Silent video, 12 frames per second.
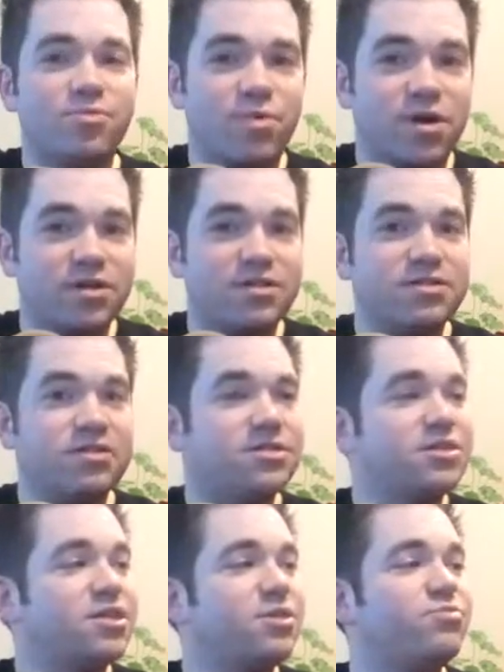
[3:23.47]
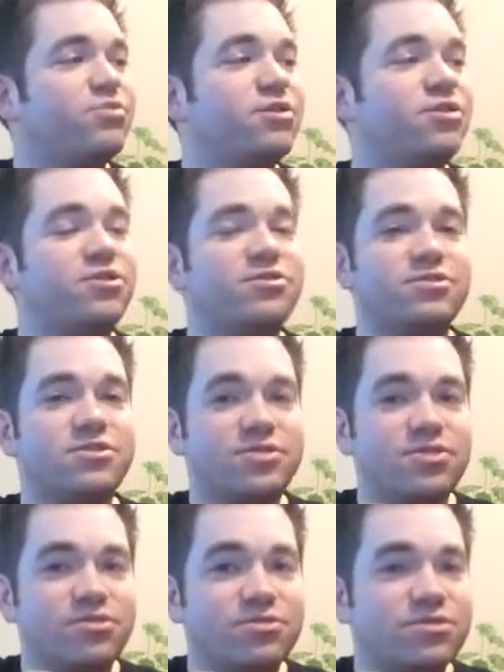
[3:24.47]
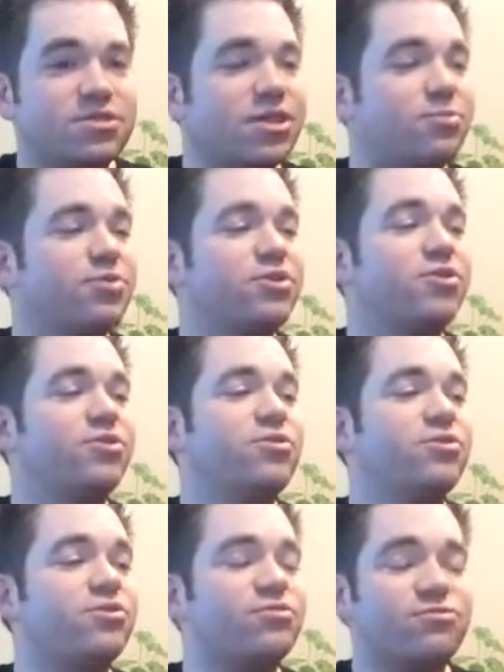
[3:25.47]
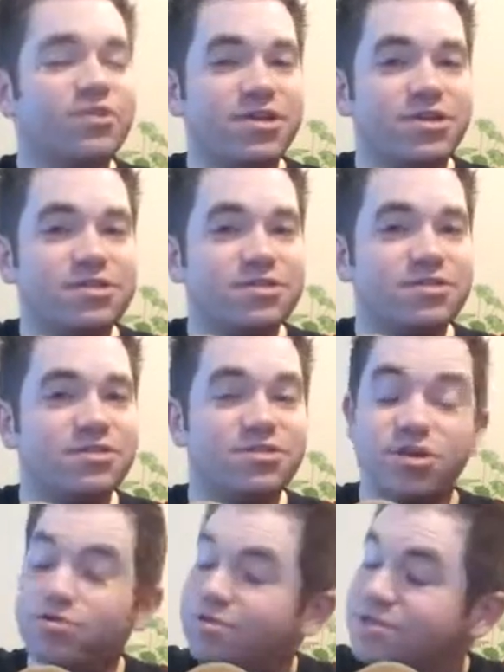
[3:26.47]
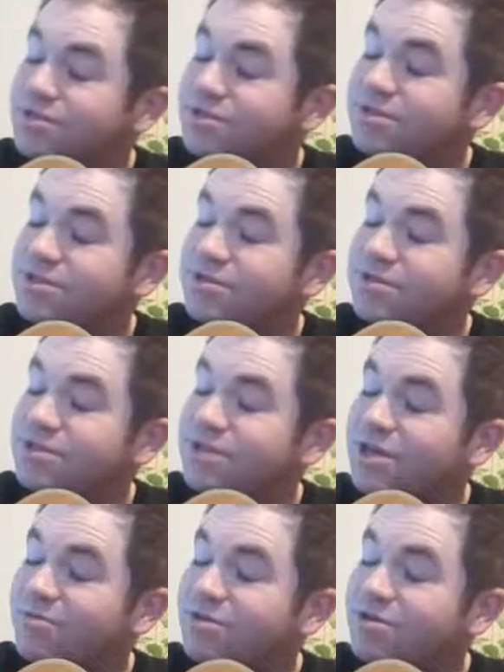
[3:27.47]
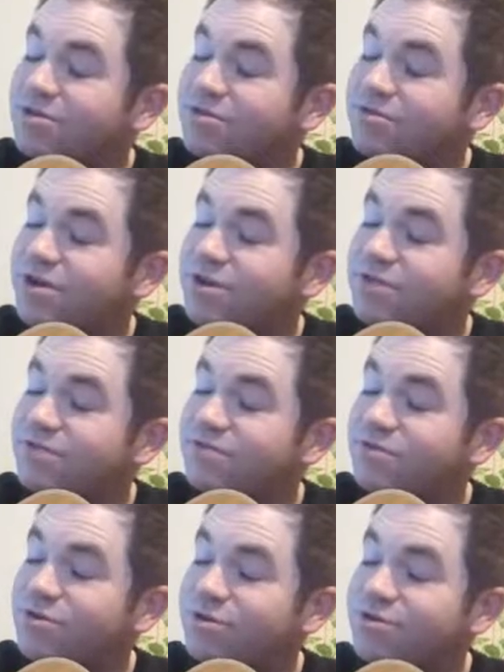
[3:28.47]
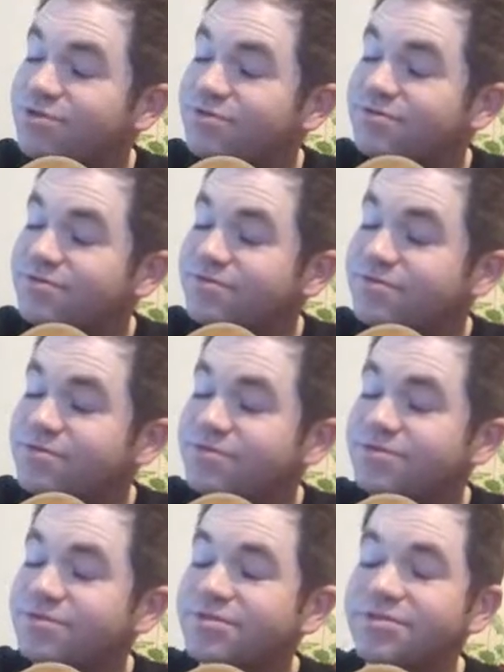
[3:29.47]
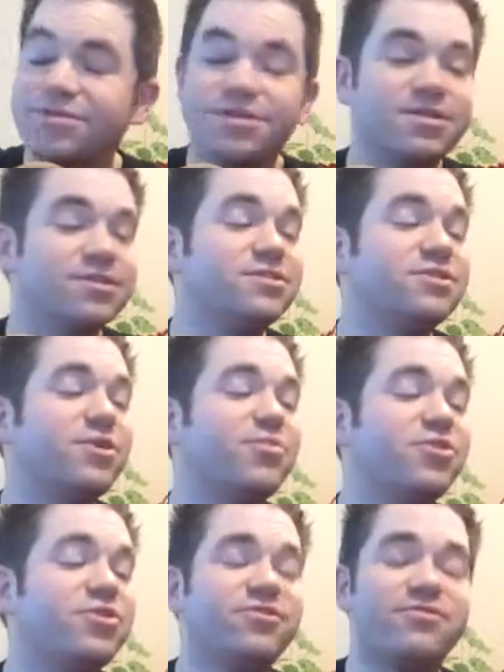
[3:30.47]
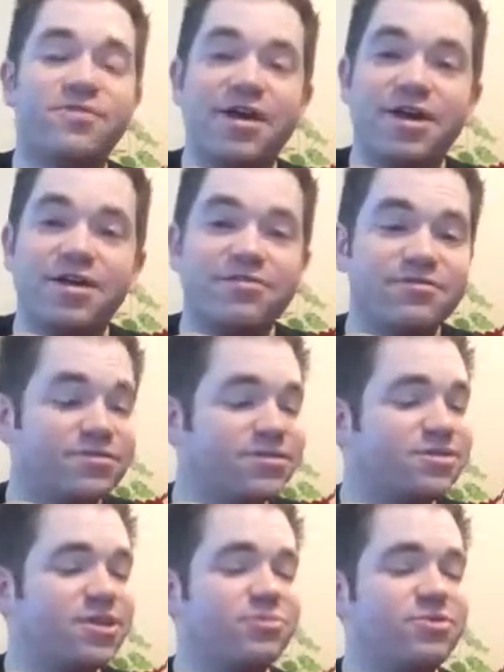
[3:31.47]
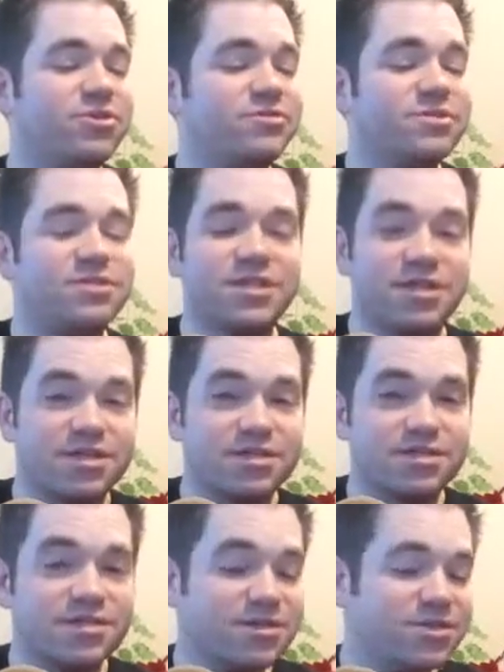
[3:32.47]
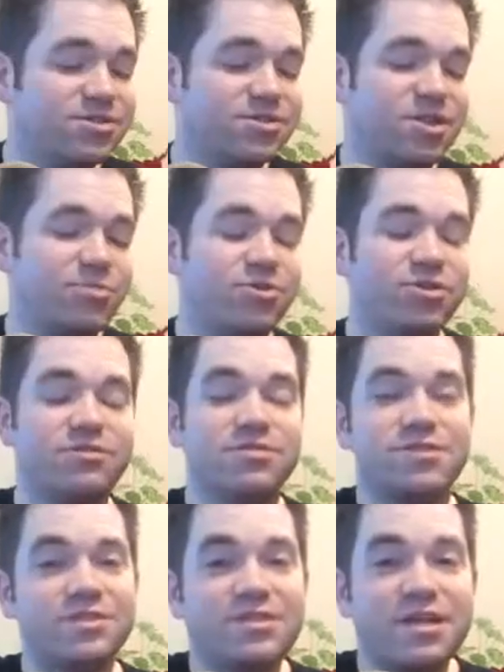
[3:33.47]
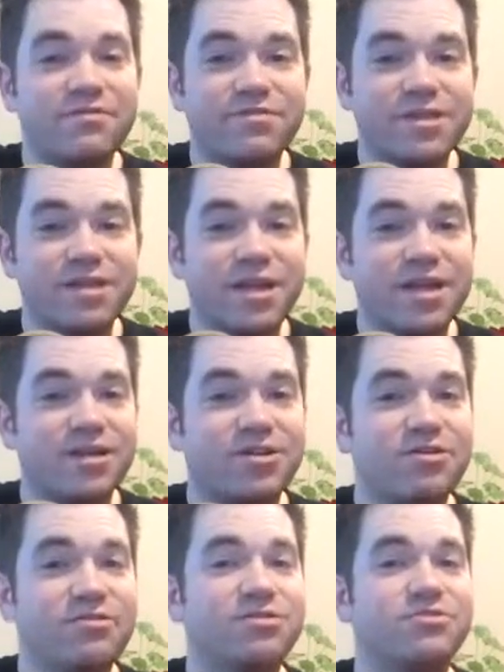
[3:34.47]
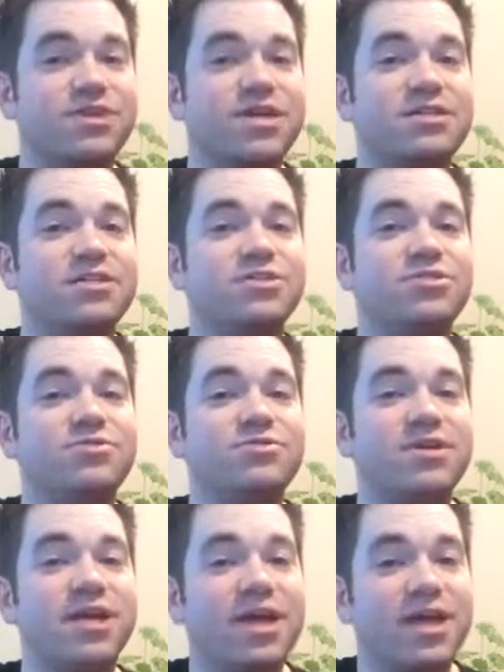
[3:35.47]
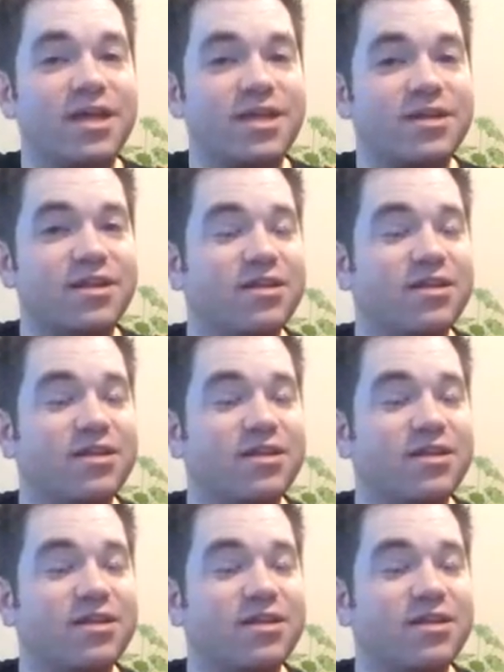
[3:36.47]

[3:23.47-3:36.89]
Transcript: 1, skip a note, 2, skip a note, 3, don't skip, go directly to 4. Skip a note 5, skip a note 6, skip a note 7, and go directly to 8.